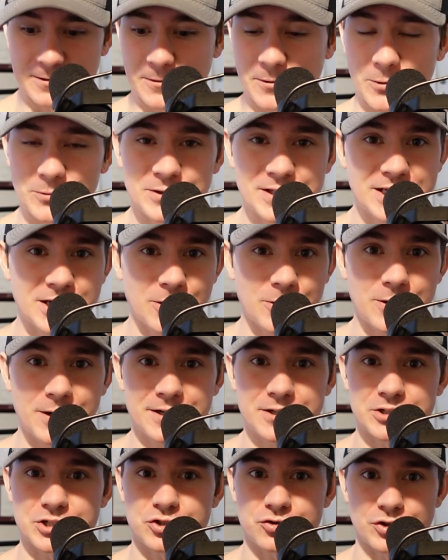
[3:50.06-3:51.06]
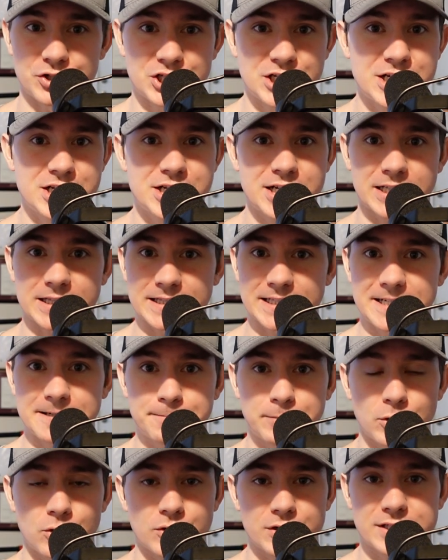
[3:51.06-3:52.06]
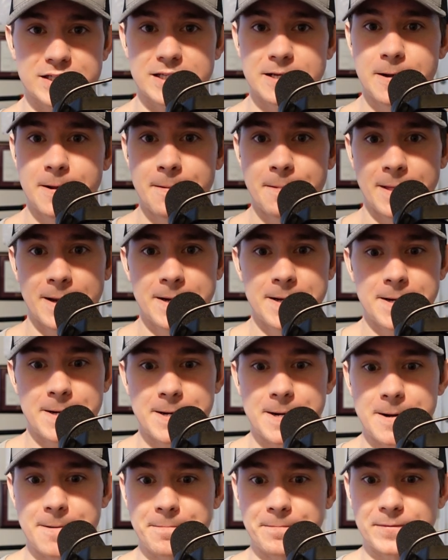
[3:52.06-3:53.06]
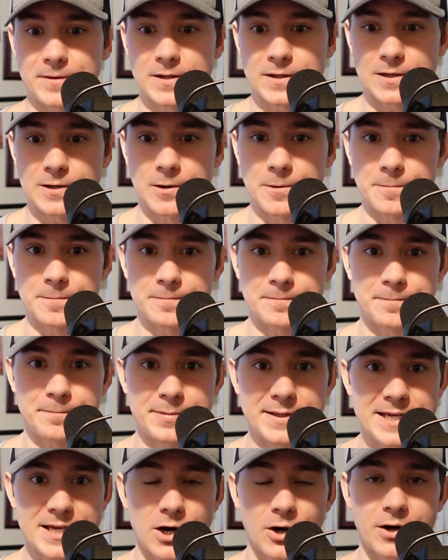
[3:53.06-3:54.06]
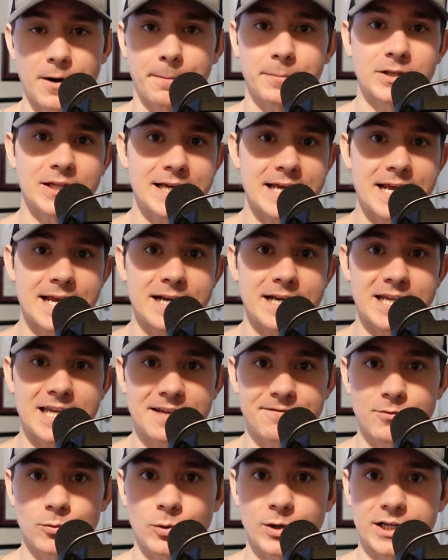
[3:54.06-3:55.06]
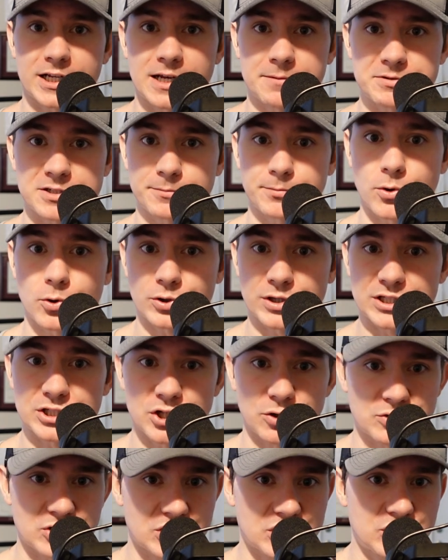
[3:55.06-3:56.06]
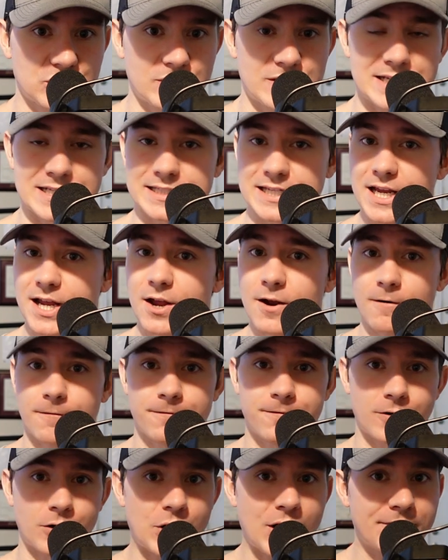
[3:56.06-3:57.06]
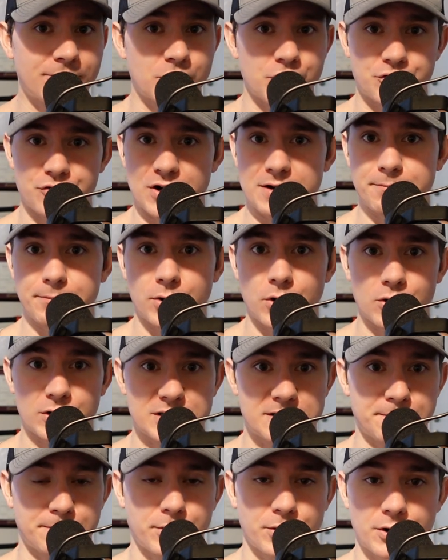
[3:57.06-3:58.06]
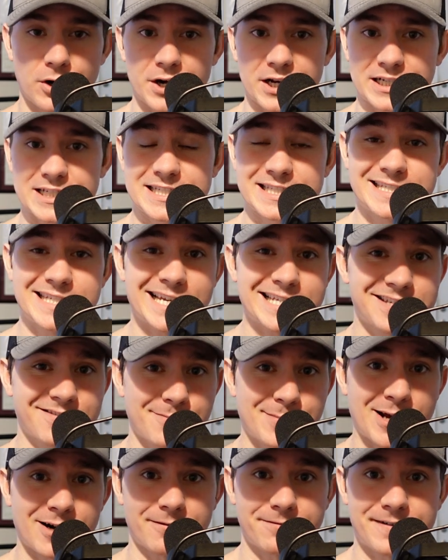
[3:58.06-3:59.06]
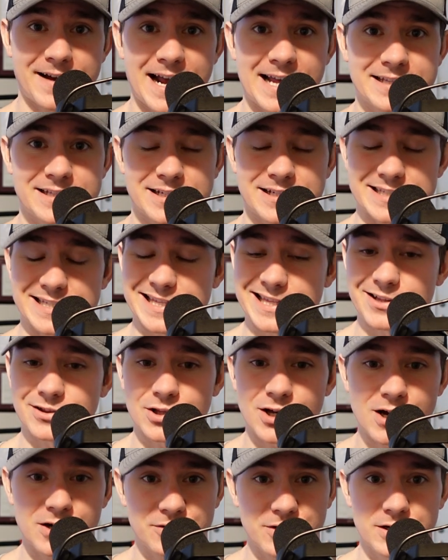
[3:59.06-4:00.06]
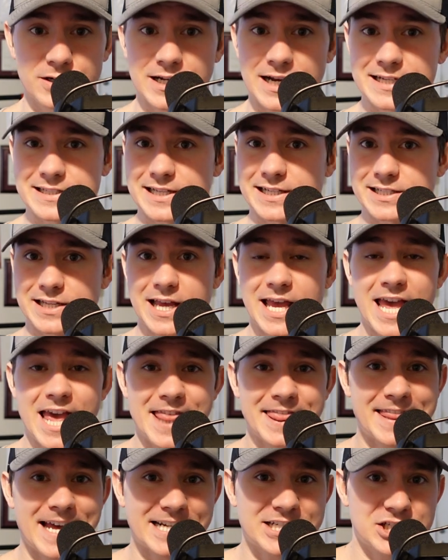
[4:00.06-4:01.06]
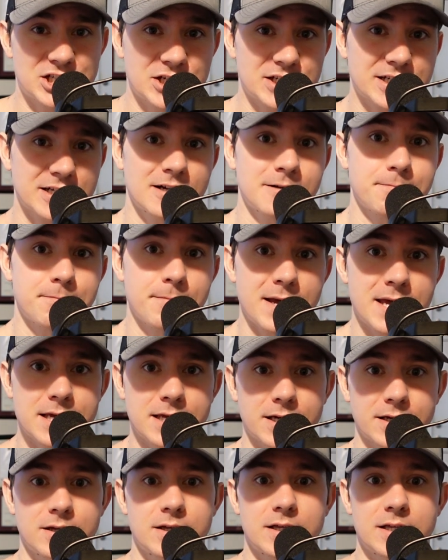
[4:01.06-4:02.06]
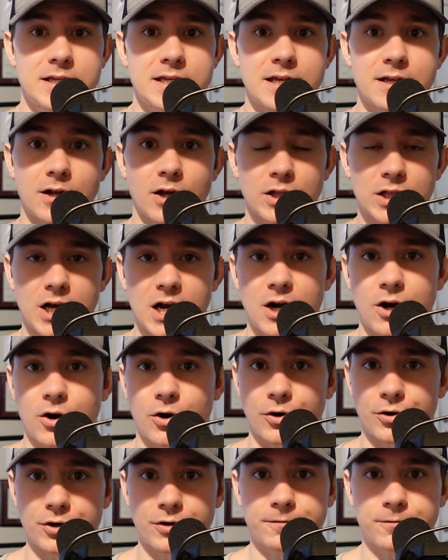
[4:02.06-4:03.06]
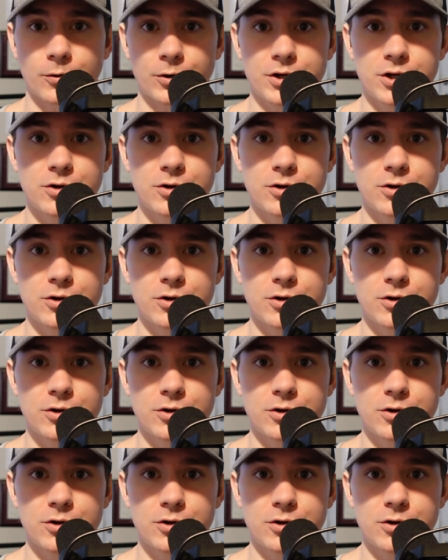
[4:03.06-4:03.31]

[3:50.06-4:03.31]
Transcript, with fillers: only go on strategic lean bulks. Um, you know, be on a plan even when it comes to bulking. Don't just do these forever dream bulks and put on excessive amount of fats because in the long run, guys, that's that's just gonna make it a lot harder for you